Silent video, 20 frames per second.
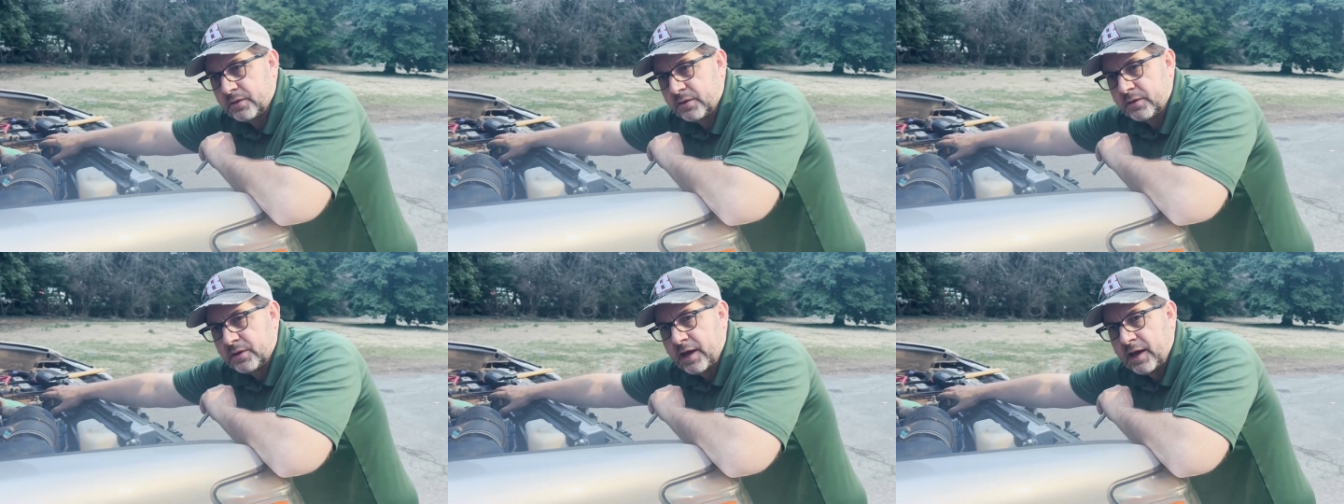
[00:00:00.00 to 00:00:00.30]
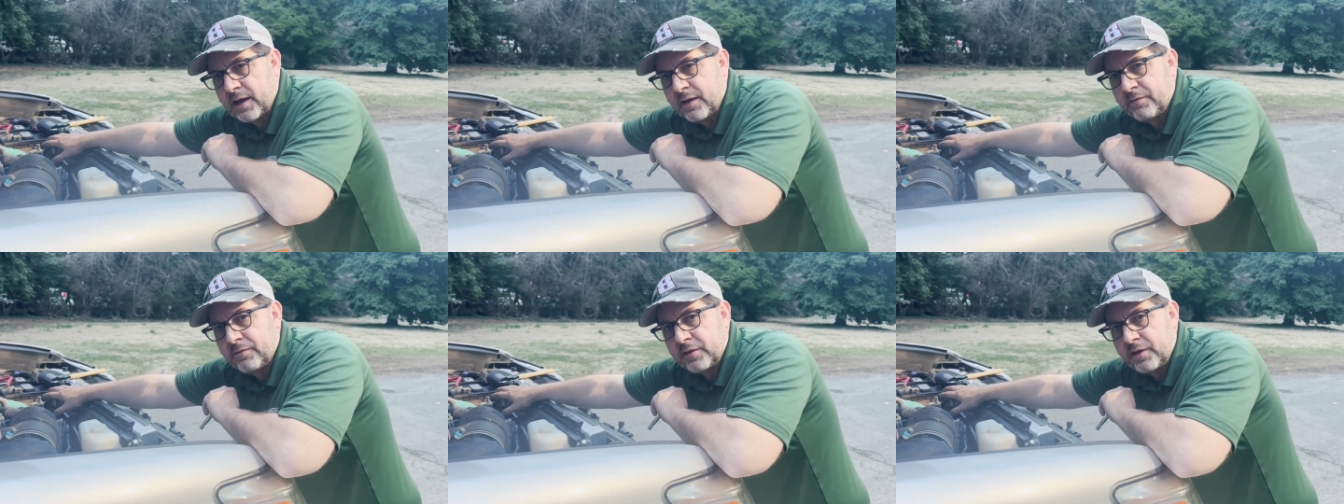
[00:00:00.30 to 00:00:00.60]

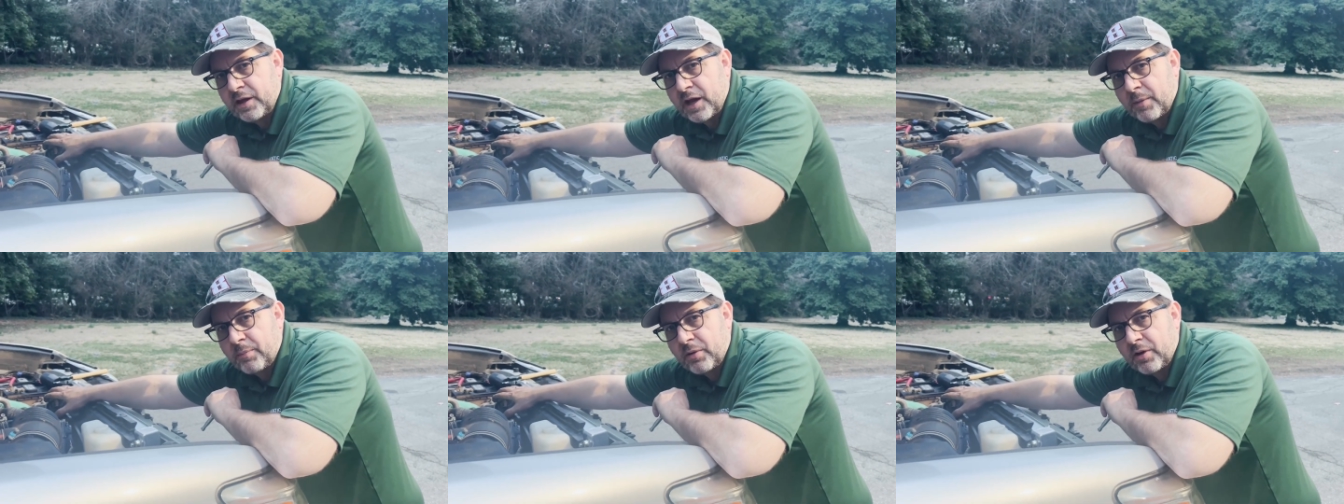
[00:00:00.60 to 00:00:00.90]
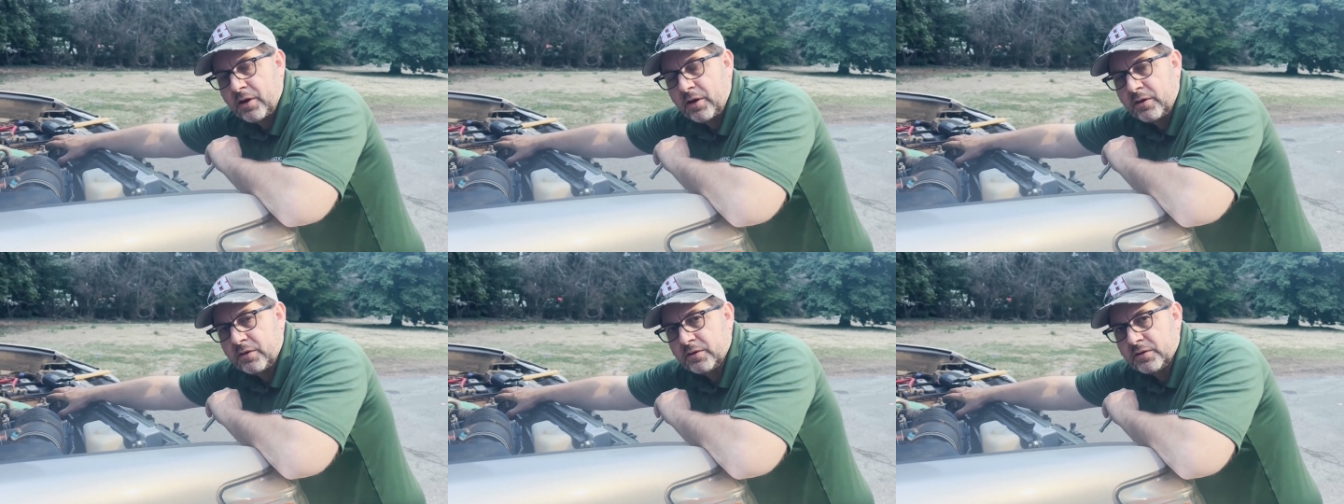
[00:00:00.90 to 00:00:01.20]
okay, for the
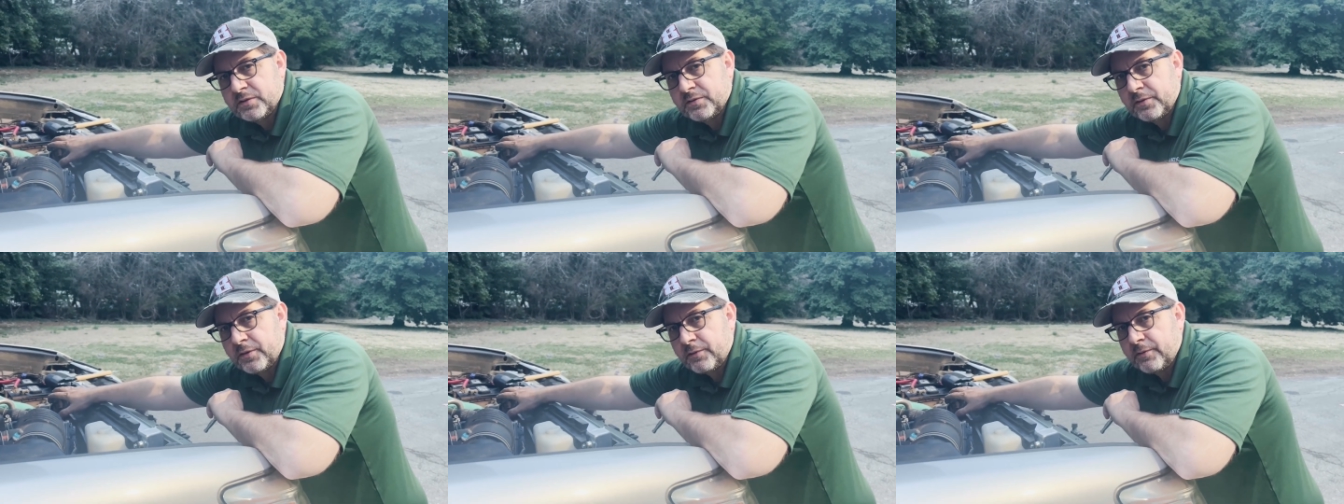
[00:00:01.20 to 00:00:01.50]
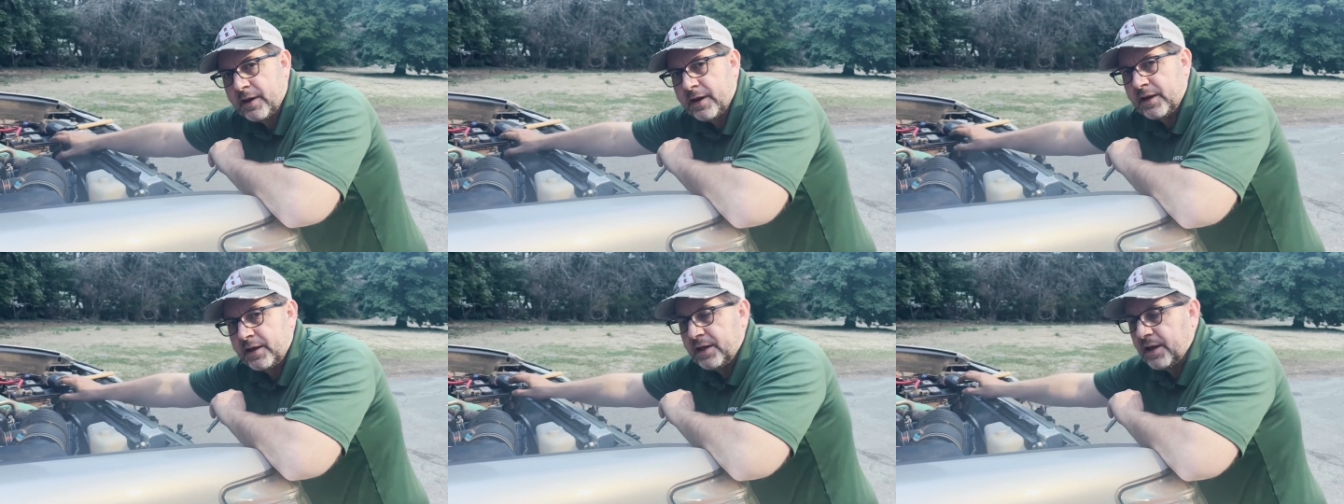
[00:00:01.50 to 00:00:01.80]
upper hose for the
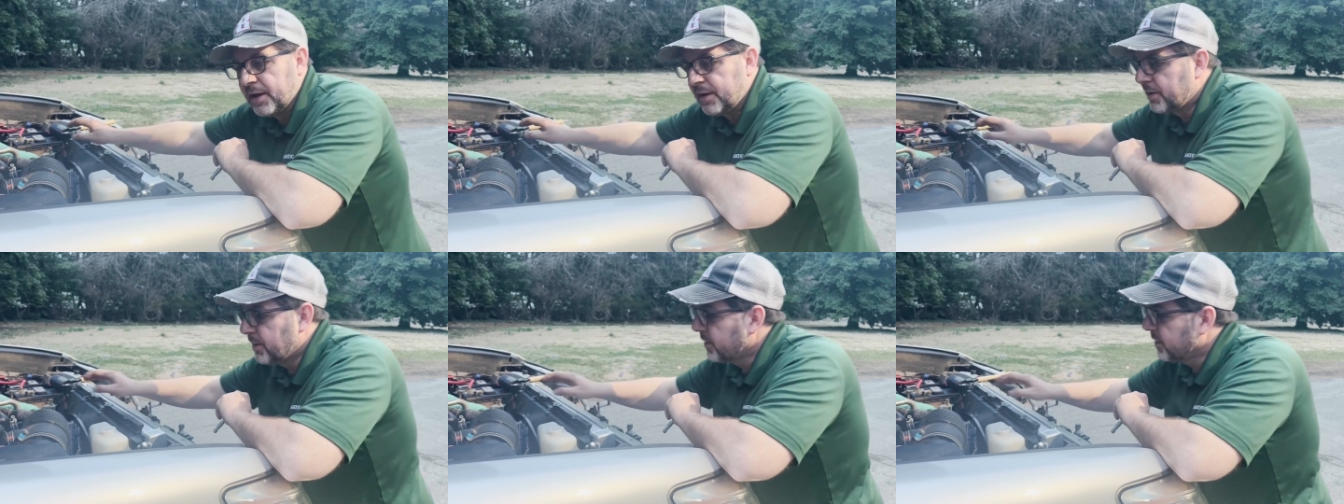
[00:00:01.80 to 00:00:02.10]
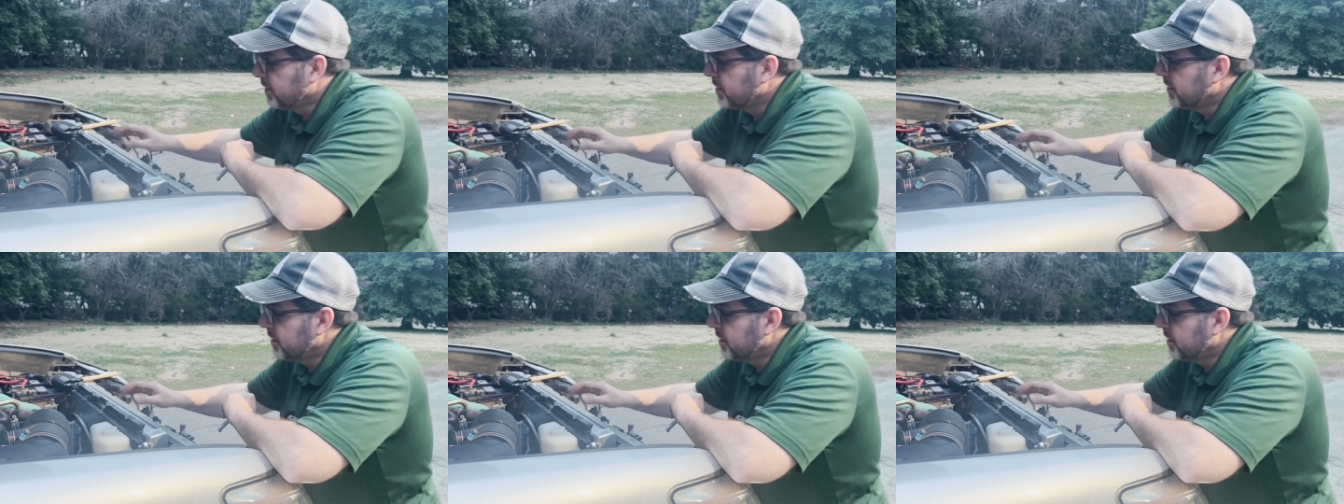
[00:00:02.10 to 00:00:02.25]
radiator.